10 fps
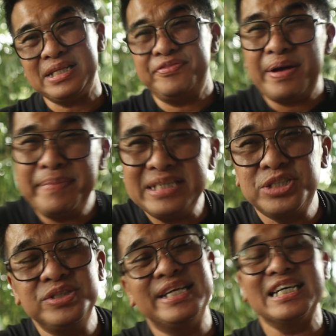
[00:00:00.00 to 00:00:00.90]
if I may
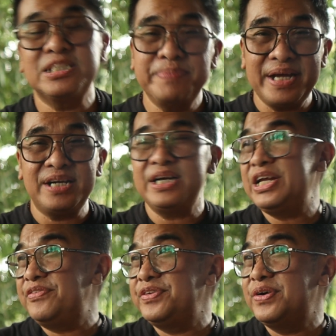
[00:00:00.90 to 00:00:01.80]
suggest, better
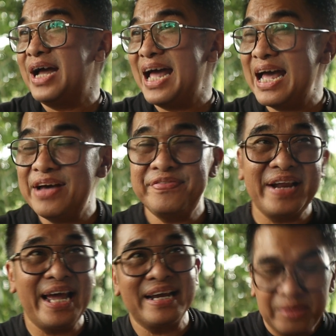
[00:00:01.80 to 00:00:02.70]
if you have
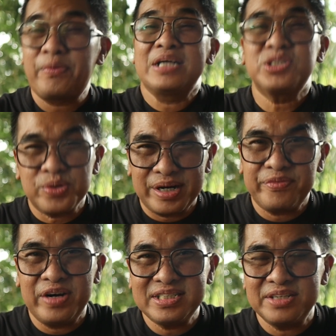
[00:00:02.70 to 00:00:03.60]
like restaurant,
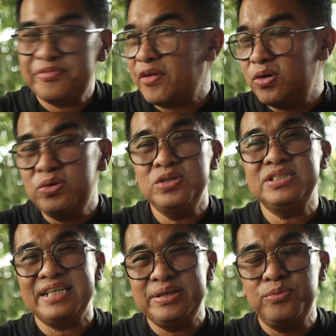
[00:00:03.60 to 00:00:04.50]
for instance, focus
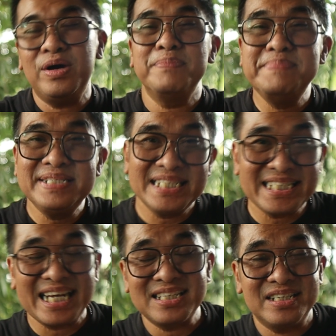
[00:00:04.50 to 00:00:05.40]
in one business
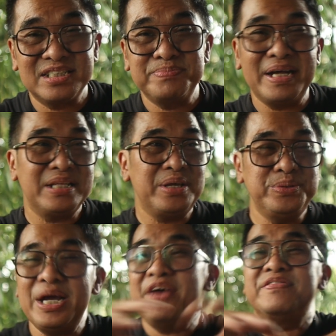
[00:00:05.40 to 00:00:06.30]
sectors. But
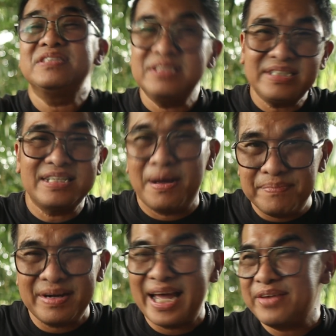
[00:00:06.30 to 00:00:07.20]
you have
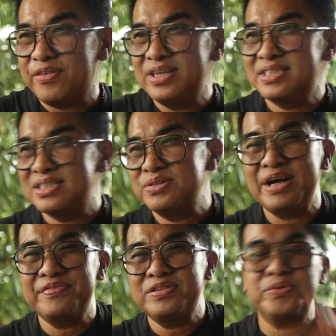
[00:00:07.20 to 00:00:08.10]
some, like for instance, you
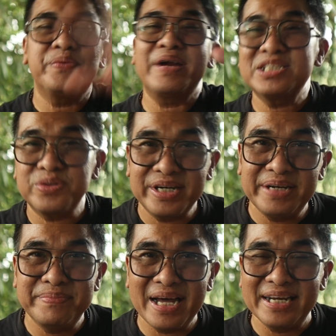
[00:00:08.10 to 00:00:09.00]
have 3 restaurants
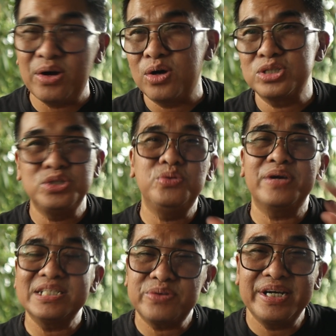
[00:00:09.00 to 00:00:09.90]
in Bali or 2
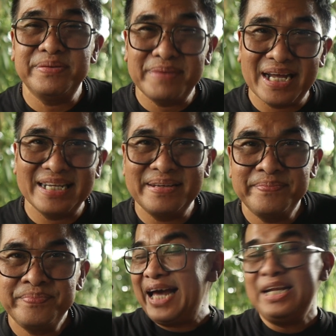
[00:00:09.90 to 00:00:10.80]
restaurants in Bali.
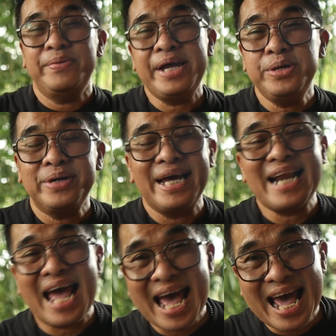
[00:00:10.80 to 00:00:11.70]
Anyway, you can
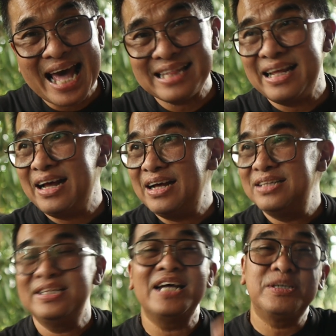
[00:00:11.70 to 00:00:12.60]
add
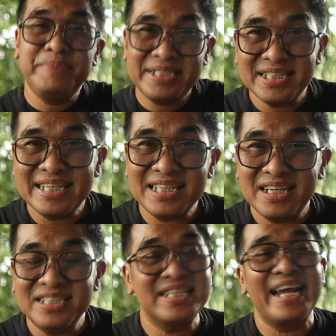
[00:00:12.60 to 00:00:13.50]
another business
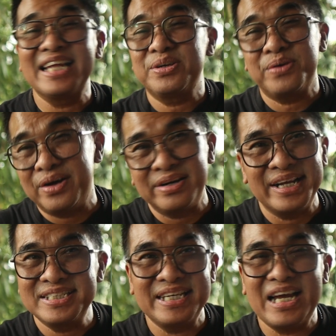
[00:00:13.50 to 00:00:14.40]
sectors later on,
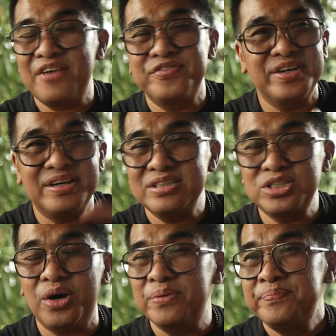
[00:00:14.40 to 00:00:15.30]
let's say after.
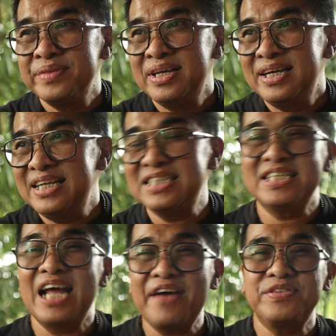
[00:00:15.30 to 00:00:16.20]
So it
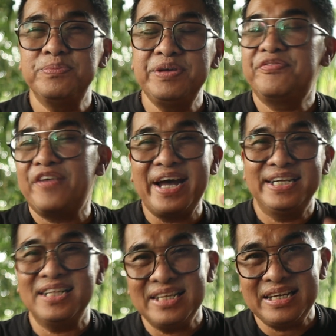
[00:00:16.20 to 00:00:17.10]
doesn't have to be
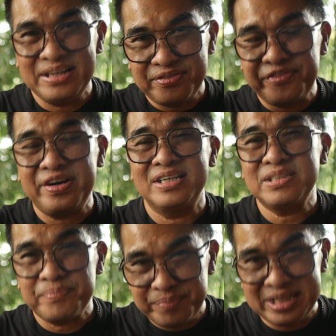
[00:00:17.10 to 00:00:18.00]
final in the
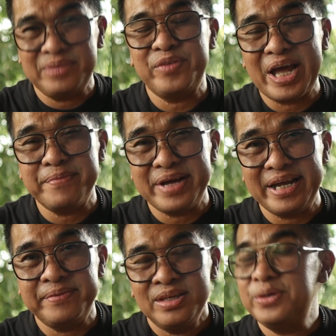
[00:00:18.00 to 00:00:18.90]
first
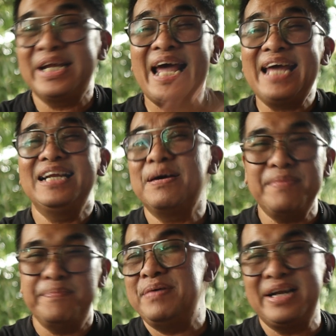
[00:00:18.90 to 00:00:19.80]
PTPMA. You can add it up
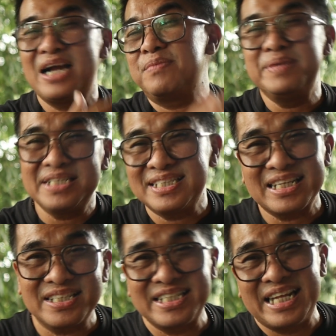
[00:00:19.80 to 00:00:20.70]
another business
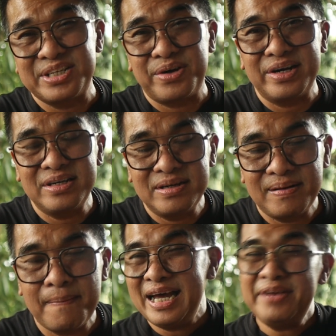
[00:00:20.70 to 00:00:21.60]
sectors later on.
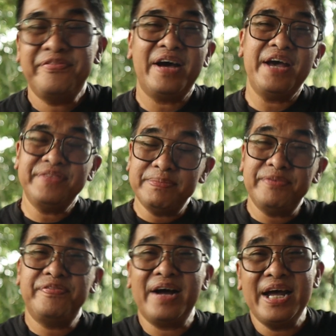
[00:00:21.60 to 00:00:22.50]
And number
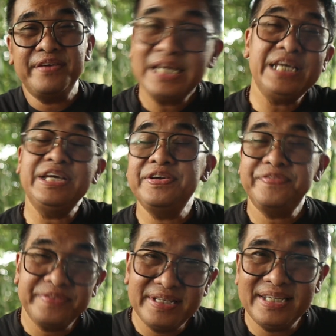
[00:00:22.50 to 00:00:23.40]
5, if
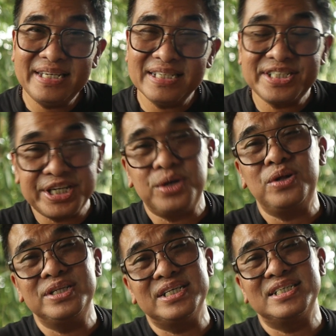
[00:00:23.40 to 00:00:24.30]
the
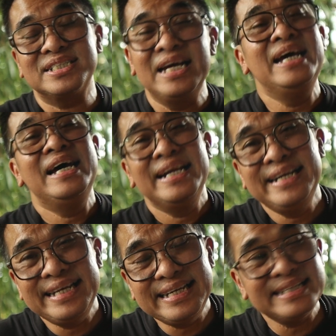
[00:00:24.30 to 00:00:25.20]
shareholders
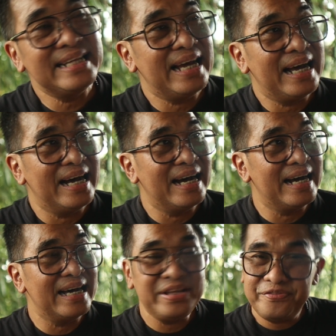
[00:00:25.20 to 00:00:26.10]
need
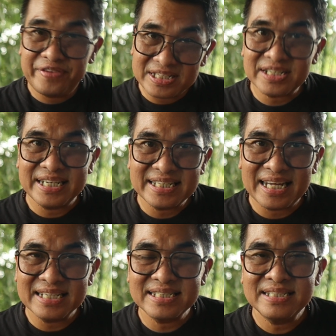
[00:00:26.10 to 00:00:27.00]
investor
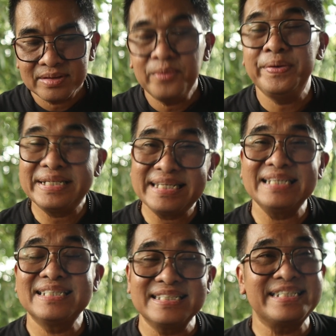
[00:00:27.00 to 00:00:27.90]
kitas, which
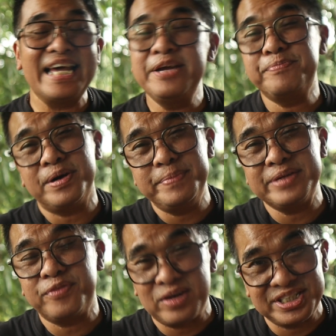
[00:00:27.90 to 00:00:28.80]
is the staying permit
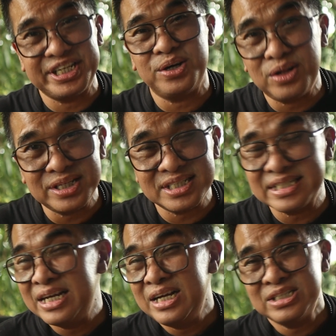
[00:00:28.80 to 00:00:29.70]
for the shareholders,
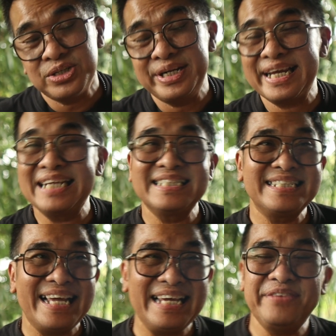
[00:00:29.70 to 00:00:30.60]
so they can
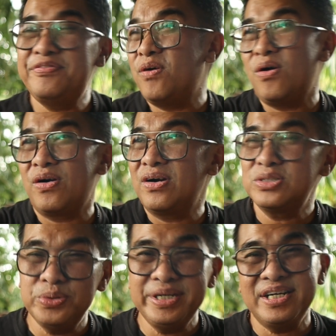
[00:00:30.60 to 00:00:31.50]
stay for
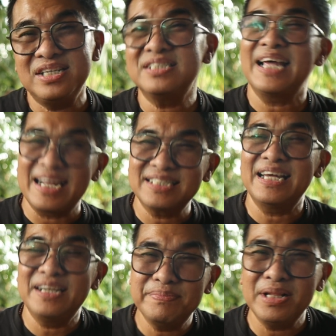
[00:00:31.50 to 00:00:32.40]
2 years,
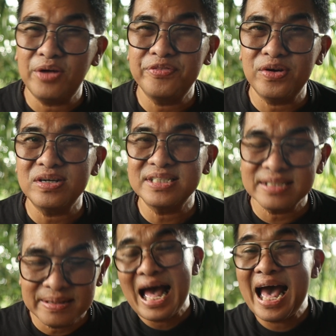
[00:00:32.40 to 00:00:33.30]
extendable of course.
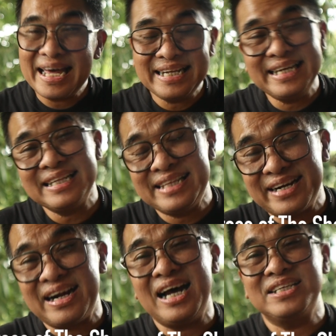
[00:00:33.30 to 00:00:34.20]
I need their
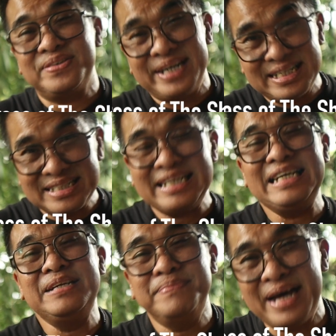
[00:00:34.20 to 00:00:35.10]
address
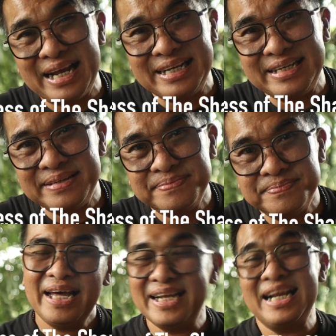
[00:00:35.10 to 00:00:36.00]
in Bali.
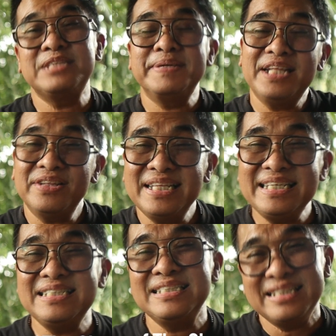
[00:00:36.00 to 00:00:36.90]
And last but not
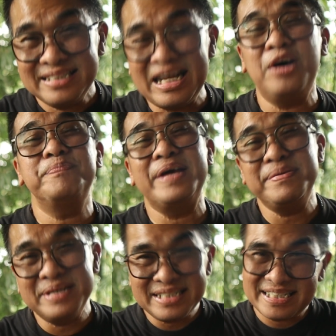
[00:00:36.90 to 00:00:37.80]
least, down
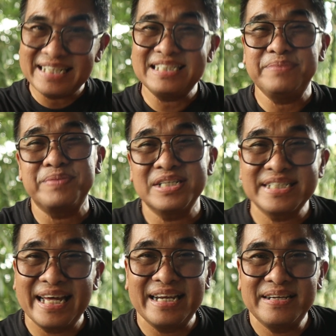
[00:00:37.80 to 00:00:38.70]
payment
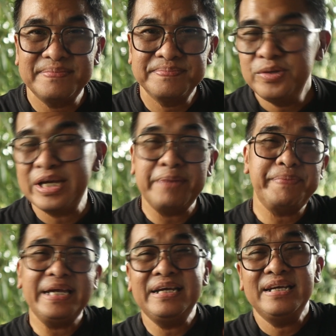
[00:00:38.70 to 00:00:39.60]
60%. You can
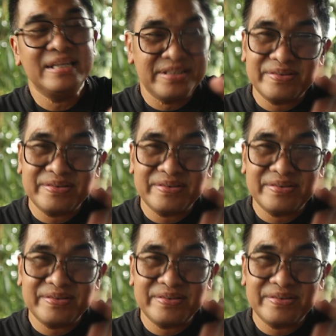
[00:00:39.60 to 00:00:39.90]
pay the